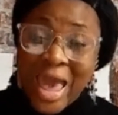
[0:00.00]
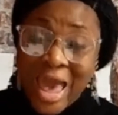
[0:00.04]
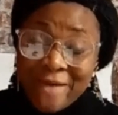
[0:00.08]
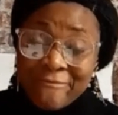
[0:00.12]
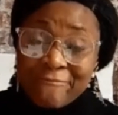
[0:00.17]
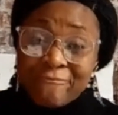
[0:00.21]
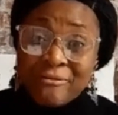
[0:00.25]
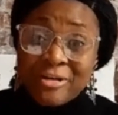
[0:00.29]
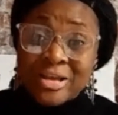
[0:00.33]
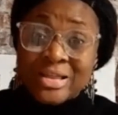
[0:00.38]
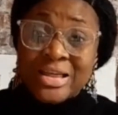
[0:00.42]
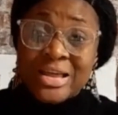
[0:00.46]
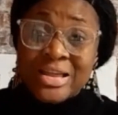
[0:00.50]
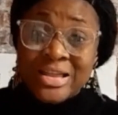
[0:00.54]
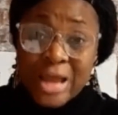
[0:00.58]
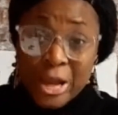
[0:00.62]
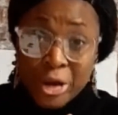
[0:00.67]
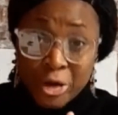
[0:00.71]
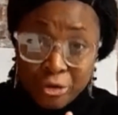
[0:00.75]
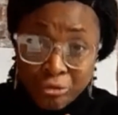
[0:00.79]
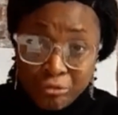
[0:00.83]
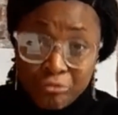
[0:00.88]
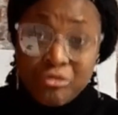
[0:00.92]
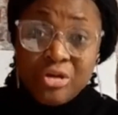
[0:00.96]
Everything
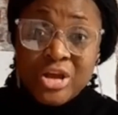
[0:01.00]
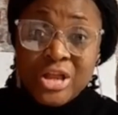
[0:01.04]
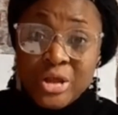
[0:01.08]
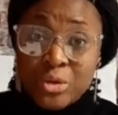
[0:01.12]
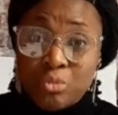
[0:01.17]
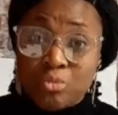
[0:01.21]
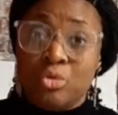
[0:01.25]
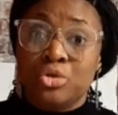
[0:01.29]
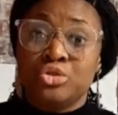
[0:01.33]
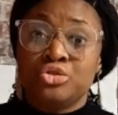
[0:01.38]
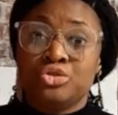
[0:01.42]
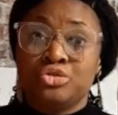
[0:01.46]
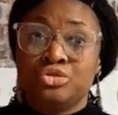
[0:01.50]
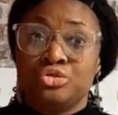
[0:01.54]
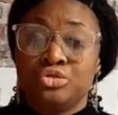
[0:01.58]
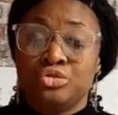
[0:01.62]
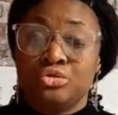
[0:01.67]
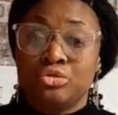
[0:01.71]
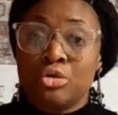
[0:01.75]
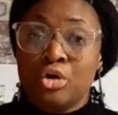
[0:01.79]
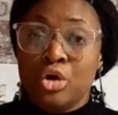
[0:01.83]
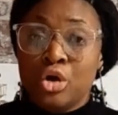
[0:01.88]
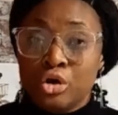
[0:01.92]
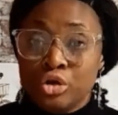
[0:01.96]
that you really want to
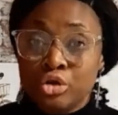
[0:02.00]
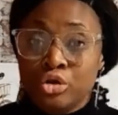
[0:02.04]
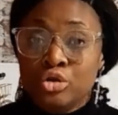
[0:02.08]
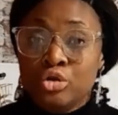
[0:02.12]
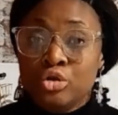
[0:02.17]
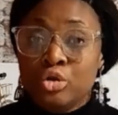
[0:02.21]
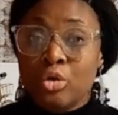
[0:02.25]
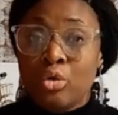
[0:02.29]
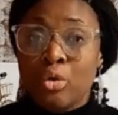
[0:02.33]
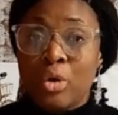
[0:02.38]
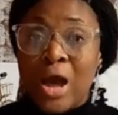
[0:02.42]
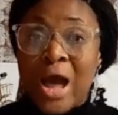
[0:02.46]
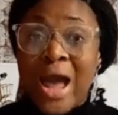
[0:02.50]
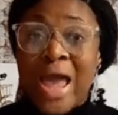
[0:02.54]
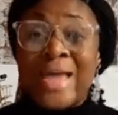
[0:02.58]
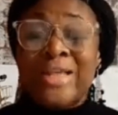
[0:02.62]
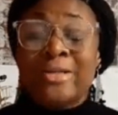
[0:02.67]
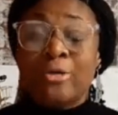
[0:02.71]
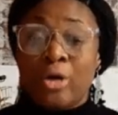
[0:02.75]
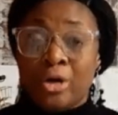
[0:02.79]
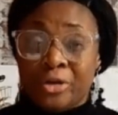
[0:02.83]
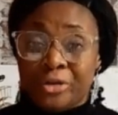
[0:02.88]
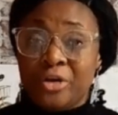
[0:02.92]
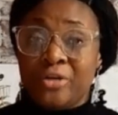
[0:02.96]
do, you know,
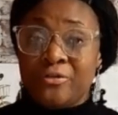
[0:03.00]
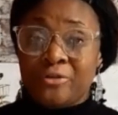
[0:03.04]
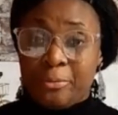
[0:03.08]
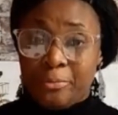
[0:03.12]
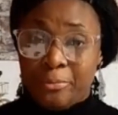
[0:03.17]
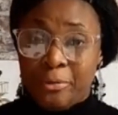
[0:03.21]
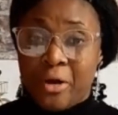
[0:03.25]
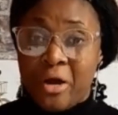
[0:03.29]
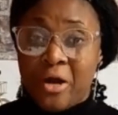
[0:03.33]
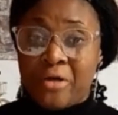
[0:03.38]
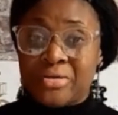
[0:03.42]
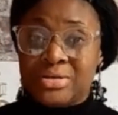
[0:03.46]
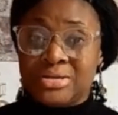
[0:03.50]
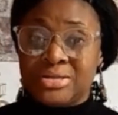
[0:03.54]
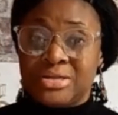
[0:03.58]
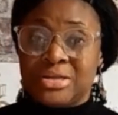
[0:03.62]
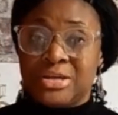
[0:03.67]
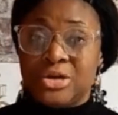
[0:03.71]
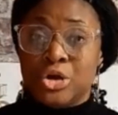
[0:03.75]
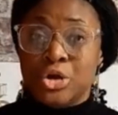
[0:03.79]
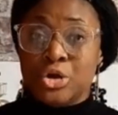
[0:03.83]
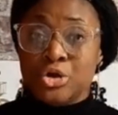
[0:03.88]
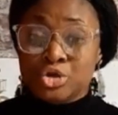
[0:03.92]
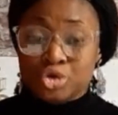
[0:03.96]
in order of a
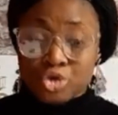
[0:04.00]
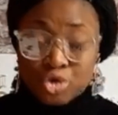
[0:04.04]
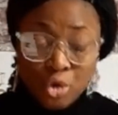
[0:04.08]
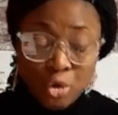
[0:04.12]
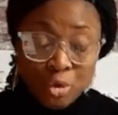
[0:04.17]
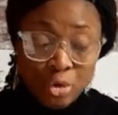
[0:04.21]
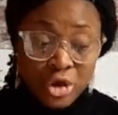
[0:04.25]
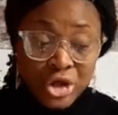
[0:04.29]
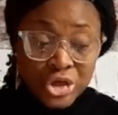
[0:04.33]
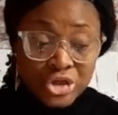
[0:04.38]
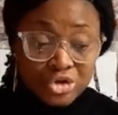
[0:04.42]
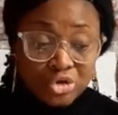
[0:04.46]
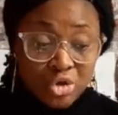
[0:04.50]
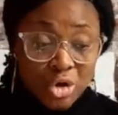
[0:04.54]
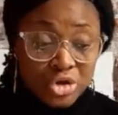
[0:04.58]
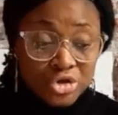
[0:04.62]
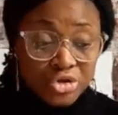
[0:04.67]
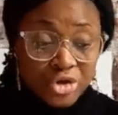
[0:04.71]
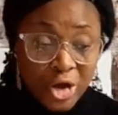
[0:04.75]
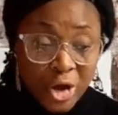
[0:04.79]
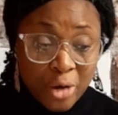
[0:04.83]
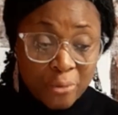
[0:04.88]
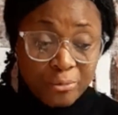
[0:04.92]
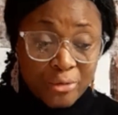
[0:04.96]
priority. So it's going
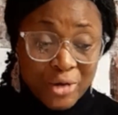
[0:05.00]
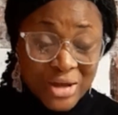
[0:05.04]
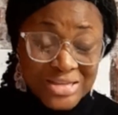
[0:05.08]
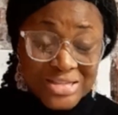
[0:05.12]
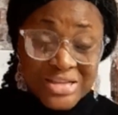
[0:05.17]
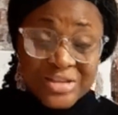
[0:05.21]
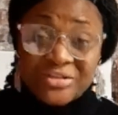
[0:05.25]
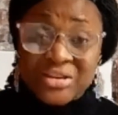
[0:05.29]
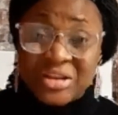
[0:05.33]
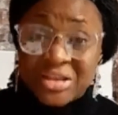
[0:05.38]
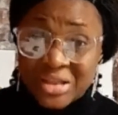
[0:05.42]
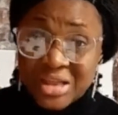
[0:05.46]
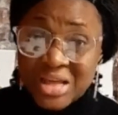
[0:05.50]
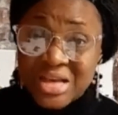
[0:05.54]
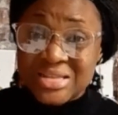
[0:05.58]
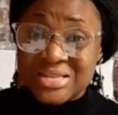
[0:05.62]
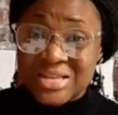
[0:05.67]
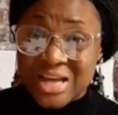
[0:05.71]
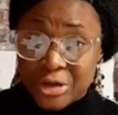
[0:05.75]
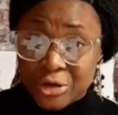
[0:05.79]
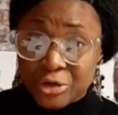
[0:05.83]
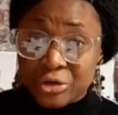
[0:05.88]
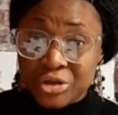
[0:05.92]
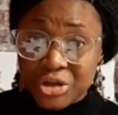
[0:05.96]
to help you achieve the things
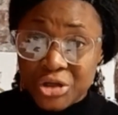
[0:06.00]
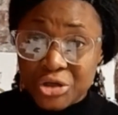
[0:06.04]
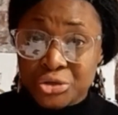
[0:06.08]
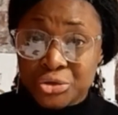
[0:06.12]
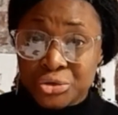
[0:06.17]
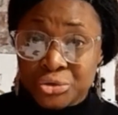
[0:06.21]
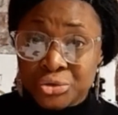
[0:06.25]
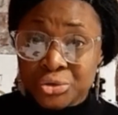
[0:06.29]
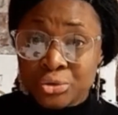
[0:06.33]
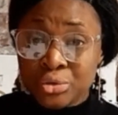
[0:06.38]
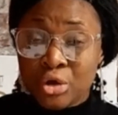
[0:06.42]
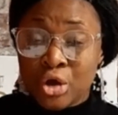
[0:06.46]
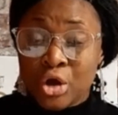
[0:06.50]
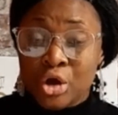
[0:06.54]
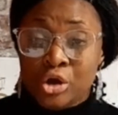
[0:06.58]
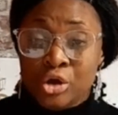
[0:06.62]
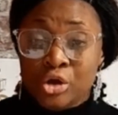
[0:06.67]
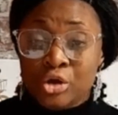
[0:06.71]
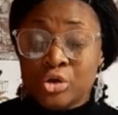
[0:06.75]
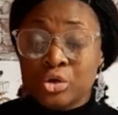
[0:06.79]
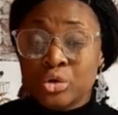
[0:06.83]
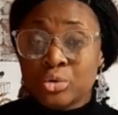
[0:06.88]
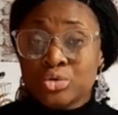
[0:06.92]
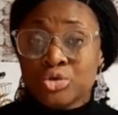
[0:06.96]
that you need to do,
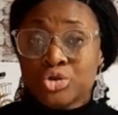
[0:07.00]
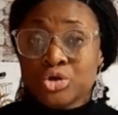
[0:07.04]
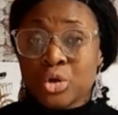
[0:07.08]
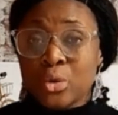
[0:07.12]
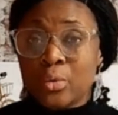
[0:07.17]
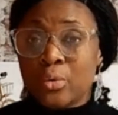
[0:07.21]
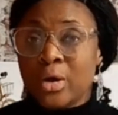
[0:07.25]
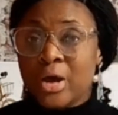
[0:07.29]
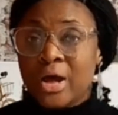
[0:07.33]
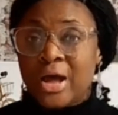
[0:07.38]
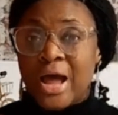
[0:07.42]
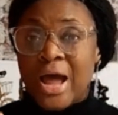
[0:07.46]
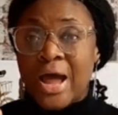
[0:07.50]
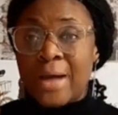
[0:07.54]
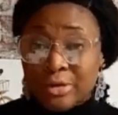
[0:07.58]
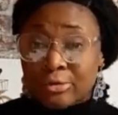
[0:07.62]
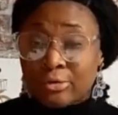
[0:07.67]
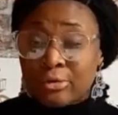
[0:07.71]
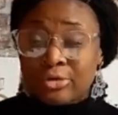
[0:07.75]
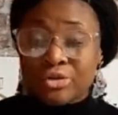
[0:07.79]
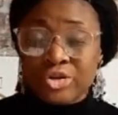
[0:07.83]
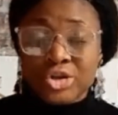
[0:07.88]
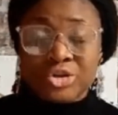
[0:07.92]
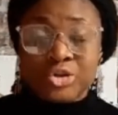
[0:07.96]
you know. So
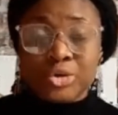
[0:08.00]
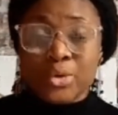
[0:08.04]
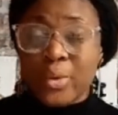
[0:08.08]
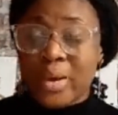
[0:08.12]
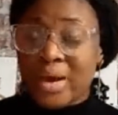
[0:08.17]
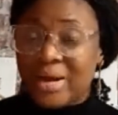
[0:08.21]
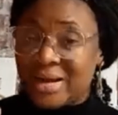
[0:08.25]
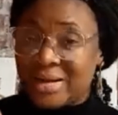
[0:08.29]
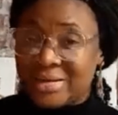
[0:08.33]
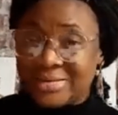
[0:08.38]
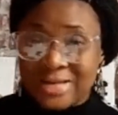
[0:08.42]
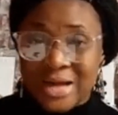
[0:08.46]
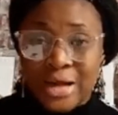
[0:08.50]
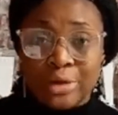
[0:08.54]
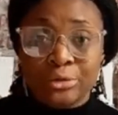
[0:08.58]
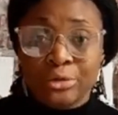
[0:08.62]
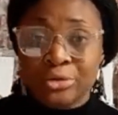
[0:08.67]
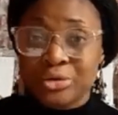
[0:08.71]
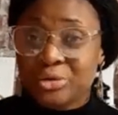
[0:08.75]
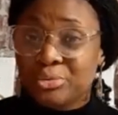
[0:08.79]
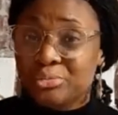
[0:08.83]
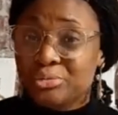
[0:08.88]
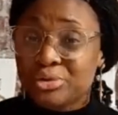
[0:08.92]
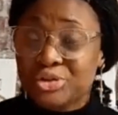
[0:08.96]
just go ahead and
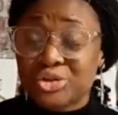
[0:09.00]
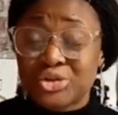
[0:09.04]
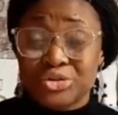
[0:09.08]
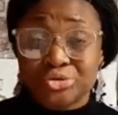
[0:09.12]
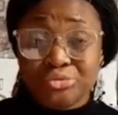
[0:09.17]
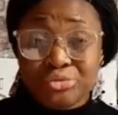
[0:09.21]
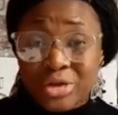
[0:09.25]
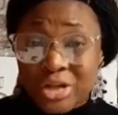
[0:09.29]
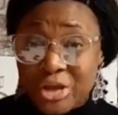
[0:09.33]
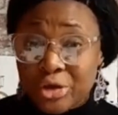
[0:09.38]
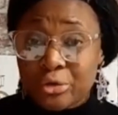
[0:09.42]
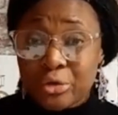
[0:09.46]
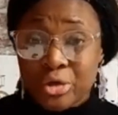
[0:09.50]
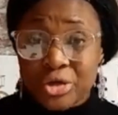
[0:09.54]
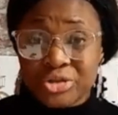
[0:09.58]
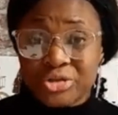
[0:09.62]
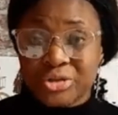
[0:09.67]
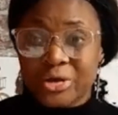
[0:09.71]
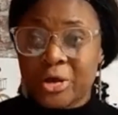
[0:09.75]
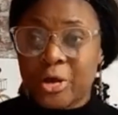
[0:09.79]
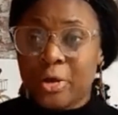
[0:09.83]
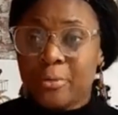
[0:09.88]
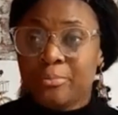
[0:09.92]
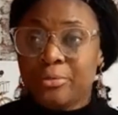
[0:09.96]
download the book. It's really going
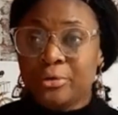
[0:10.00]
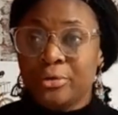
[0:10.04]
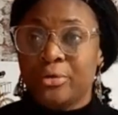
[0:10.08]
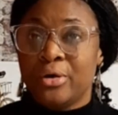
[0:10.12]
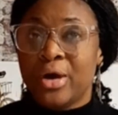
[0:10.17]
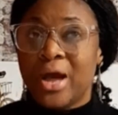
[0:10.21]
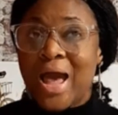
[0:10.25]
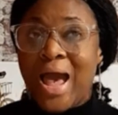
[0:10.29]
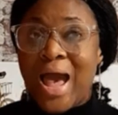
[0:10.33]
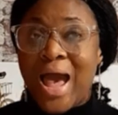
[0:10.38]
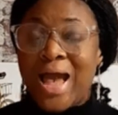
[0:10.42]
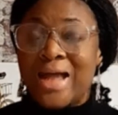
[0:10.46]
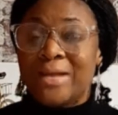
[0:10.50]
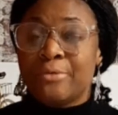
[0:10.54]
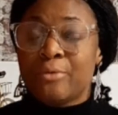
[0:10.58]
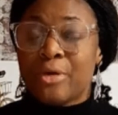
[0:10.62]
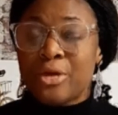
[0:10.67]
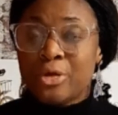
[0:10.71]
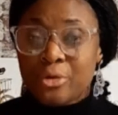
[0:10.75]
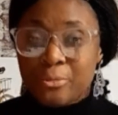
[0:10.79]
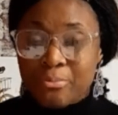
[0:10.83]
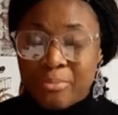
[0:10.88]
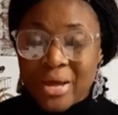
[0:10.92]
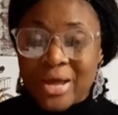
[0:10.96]
to help you. And
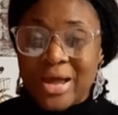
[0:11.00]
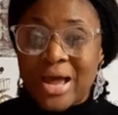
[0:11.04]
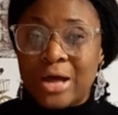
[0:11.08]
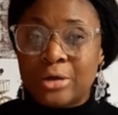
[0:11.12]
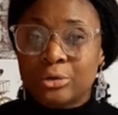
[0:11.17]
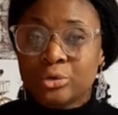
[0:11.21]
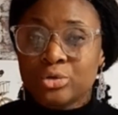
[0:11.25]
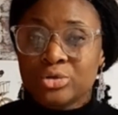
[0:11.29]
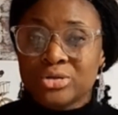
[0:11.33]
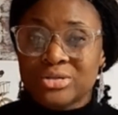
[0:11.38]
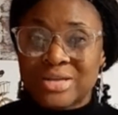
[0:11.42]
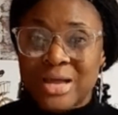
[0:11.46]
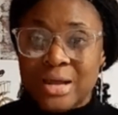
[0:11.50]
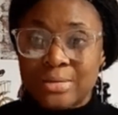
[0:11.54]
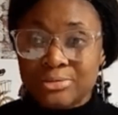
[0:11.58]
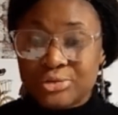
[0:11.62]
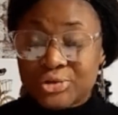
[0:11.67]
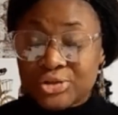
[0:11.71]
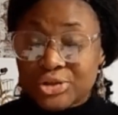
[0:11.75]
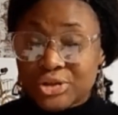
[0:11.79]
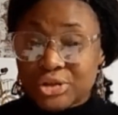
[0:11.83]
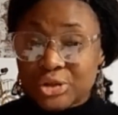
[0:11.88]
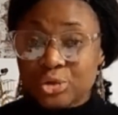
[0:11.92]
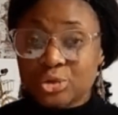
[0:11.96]
when you make out those times,
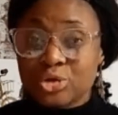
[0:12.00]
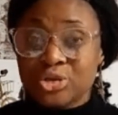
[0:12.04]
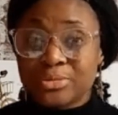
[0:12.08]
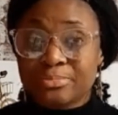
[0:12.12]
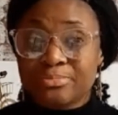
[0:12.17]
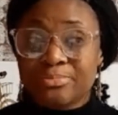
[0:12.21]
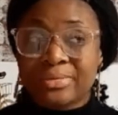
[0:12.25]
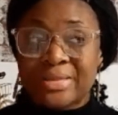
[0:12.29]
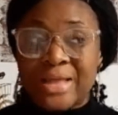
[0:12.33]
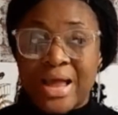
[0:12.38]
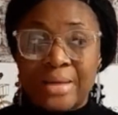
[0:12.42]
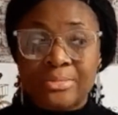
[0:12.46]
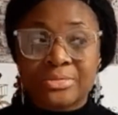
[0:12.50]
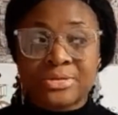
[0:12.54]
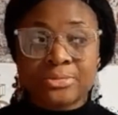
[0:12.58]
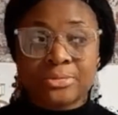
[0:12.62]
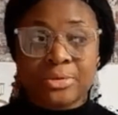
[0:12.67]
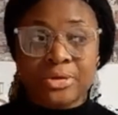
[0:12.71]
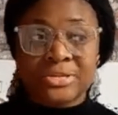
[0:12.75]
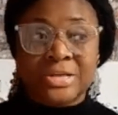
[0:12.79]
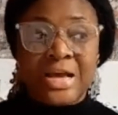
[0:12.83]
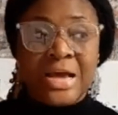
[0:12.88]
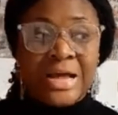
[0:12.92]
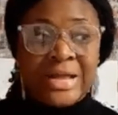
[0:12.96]
you see those time
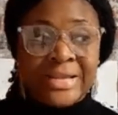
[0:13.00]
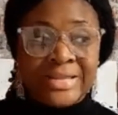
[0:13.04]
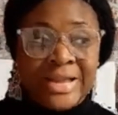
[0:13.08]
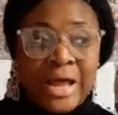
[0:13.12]
slots.